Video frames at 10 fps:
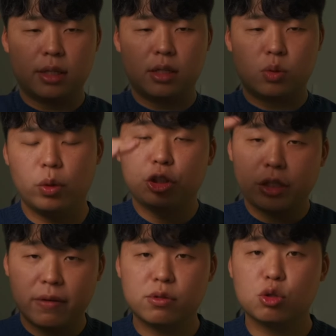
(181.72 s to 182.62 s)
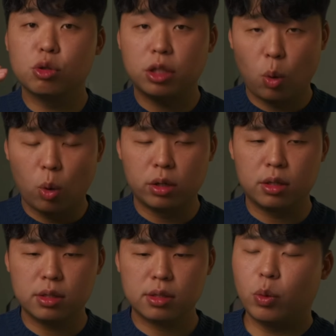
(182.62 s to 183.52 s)
is when chefs cook the
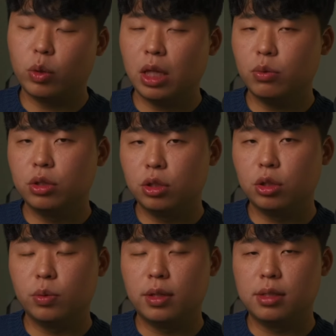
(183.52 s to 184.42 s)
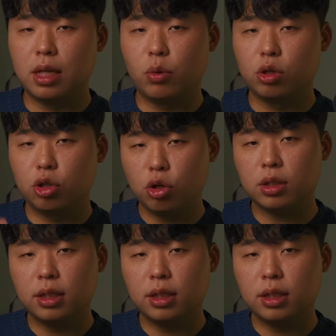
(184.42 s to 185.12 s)
orders, what they would do is they will cook the